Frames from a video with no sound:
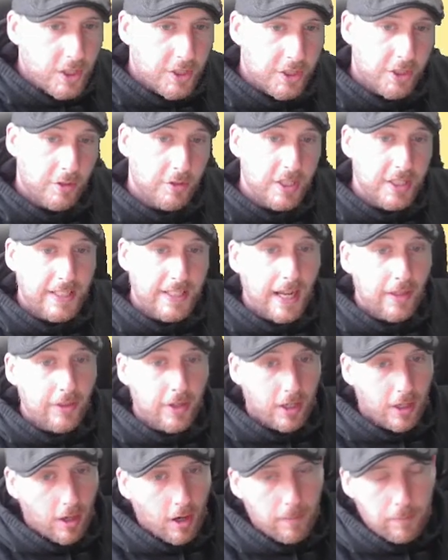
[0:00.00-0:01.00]

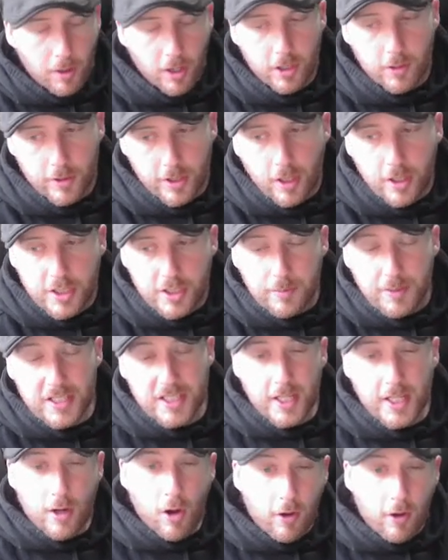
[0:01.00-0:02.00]
together, Apollo and Artemis,
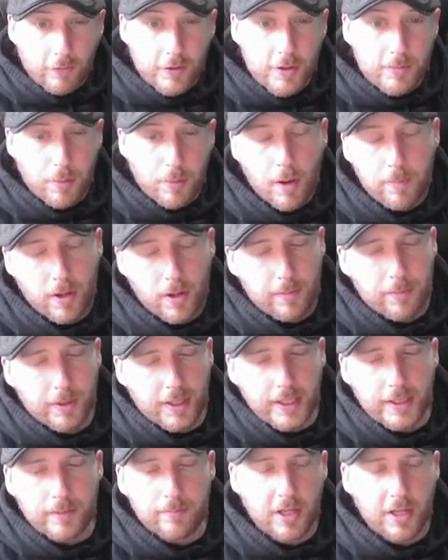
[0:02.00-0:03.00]
they often pop up
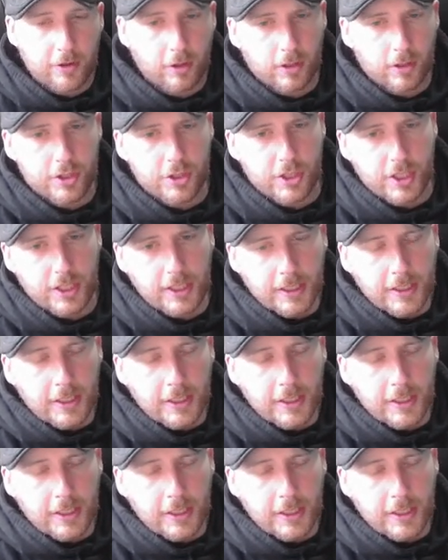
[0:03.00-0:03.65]
in mythology,